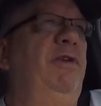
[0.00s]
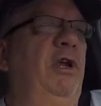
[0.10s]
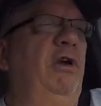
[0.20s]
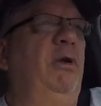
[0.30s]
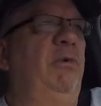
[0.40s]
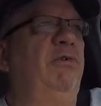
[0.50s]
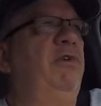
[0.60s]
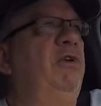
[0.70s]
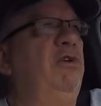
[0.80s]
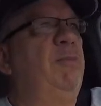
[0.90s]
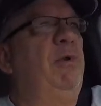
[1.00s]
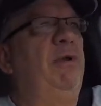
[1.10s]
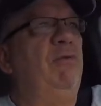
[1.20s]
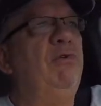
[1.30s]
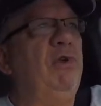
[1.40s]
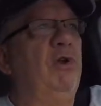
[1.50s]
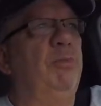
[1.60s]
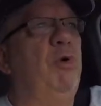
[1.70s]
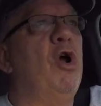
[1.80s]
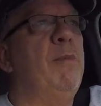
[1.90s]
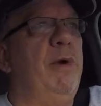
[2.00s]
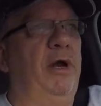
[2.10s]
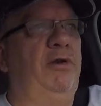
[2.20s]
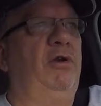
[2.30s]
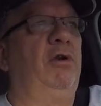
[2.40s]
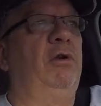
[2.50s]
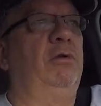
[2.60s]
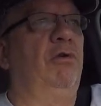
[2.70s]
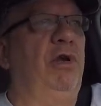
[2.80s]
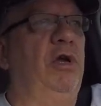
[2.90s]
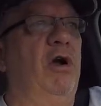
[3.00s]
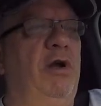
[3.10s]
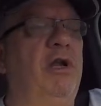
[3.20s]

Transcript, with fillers: Terry was in jeopardy of losing her permanent green card.